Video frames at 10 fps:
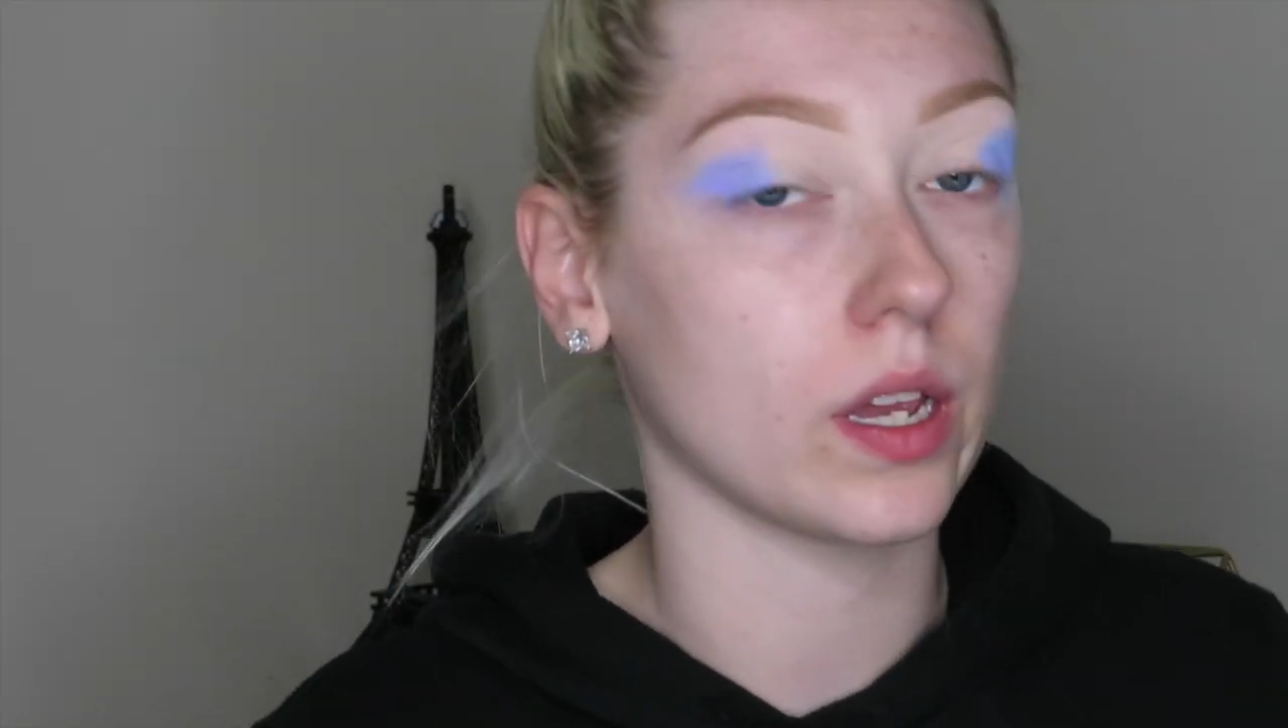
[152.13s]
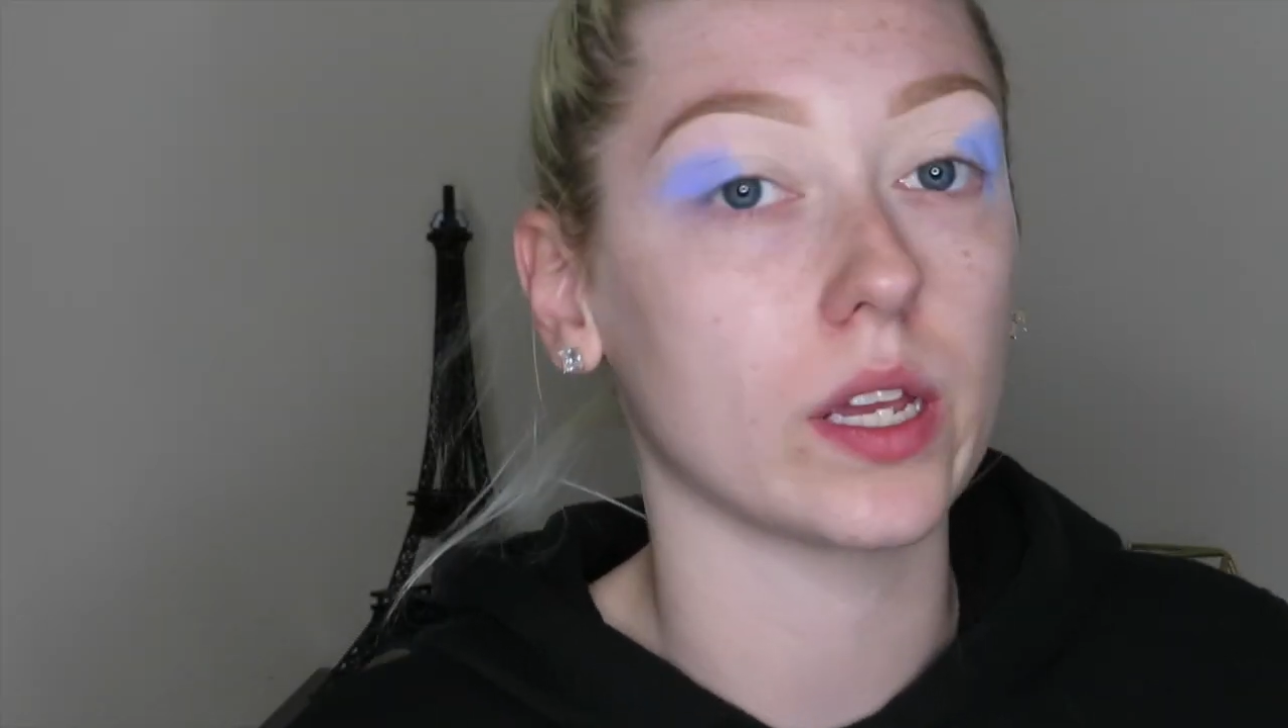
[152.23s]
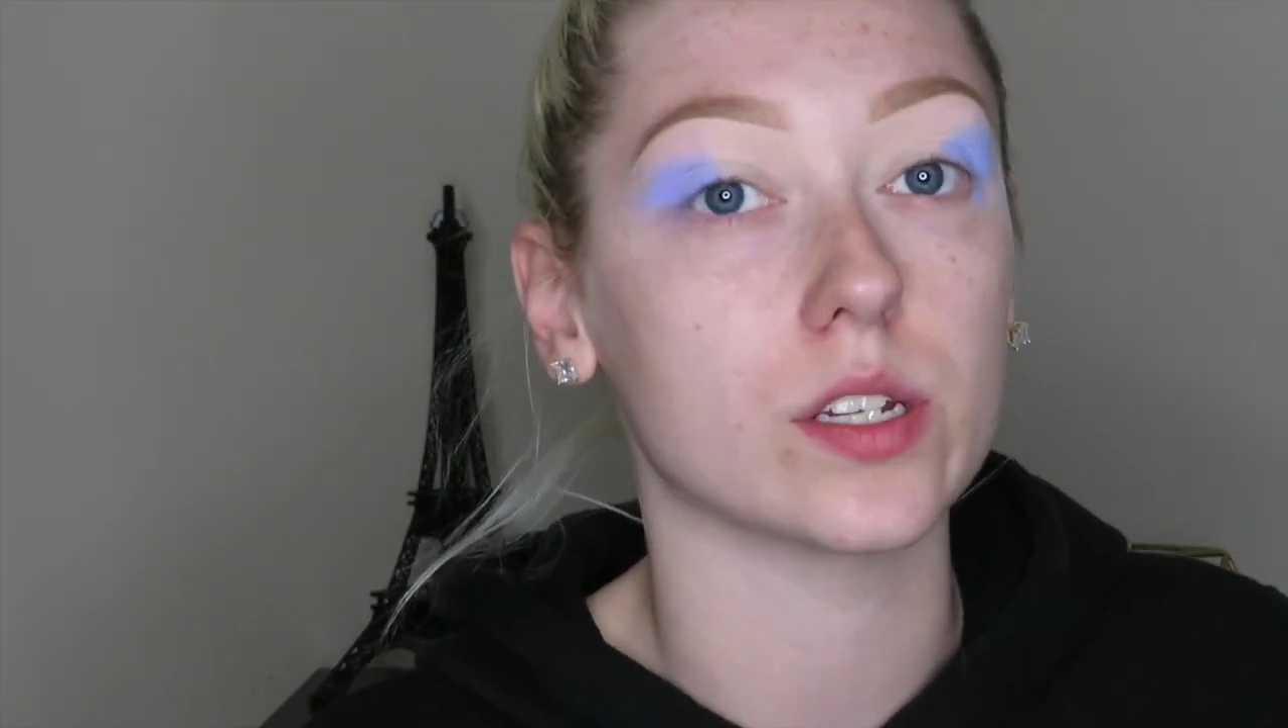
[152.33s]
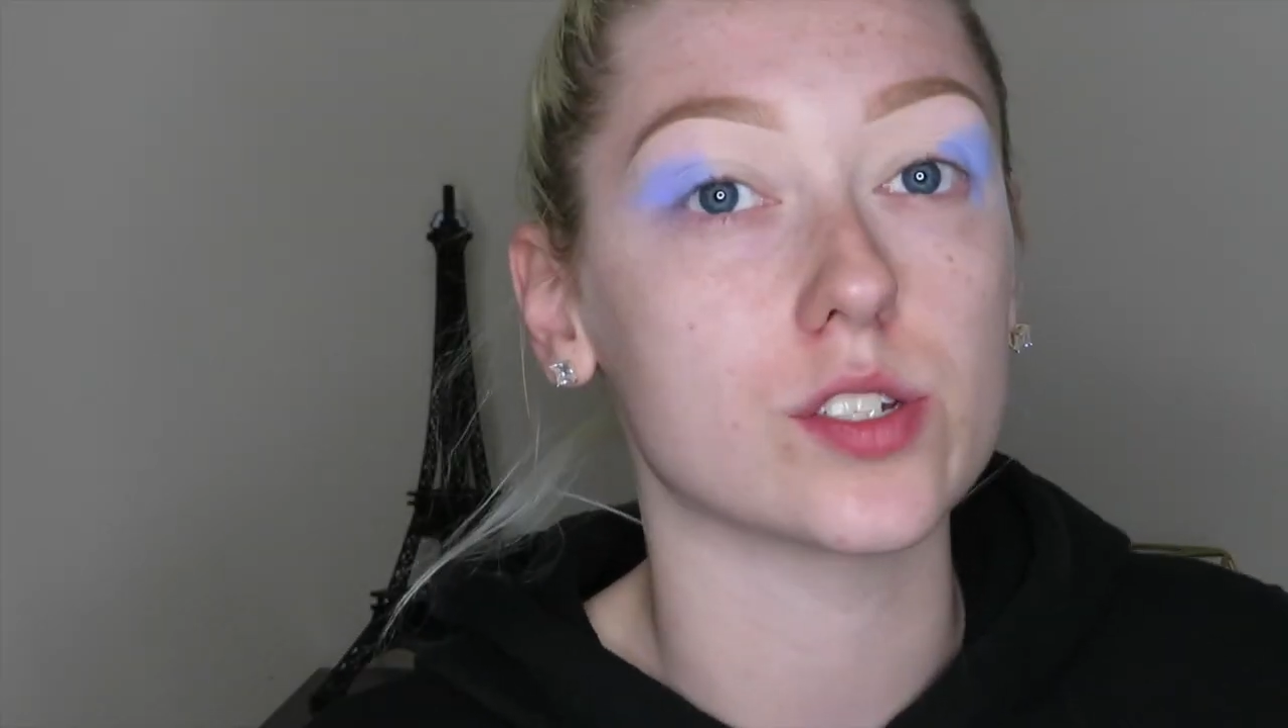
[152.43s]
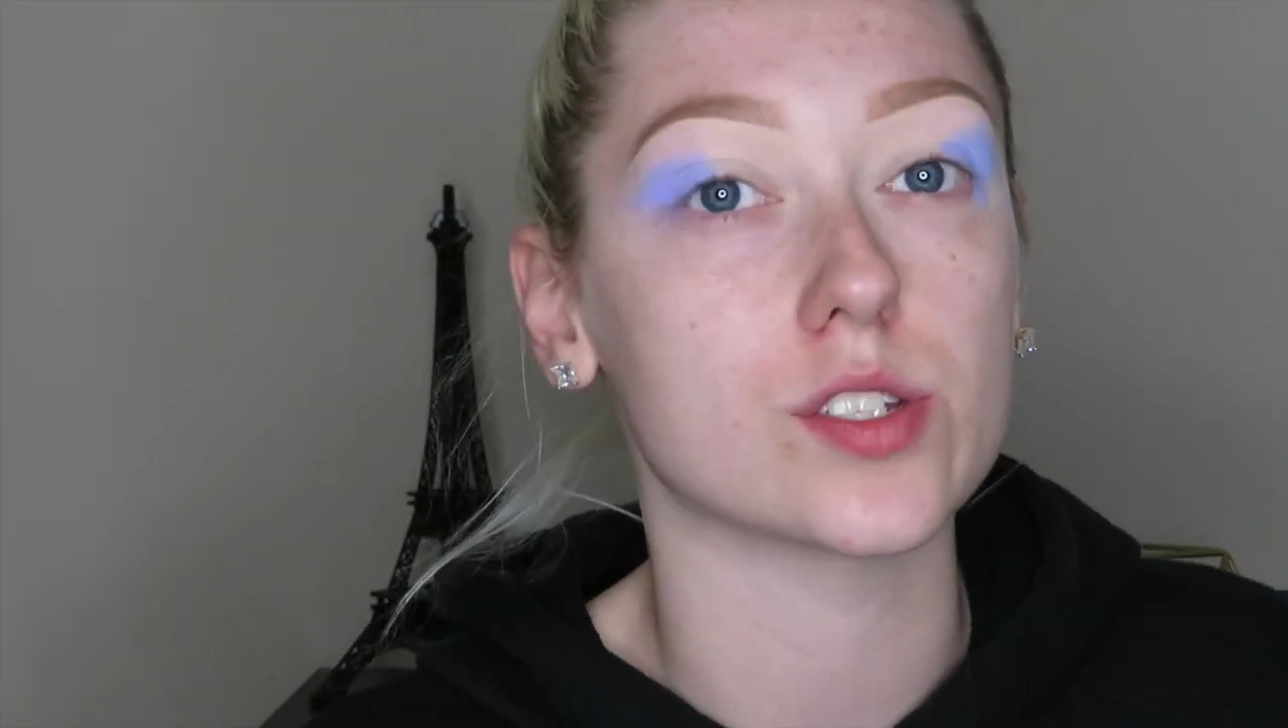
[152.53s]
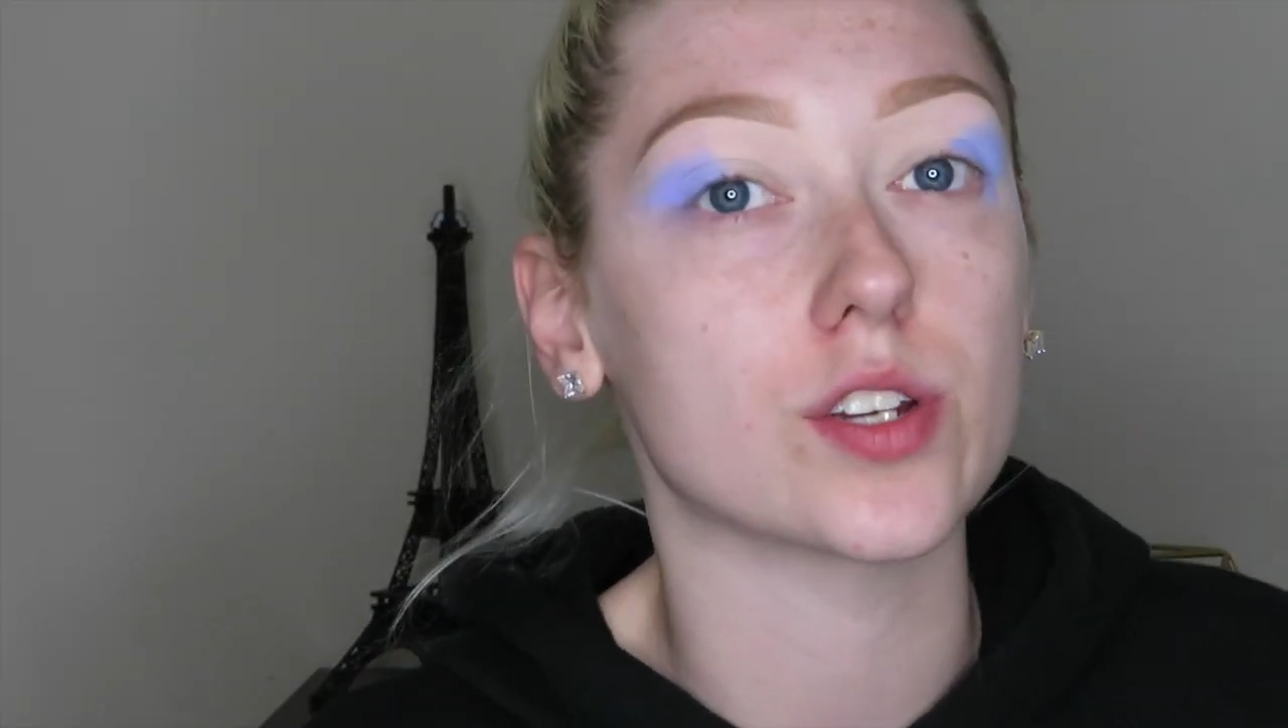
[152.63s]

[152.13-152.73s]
and just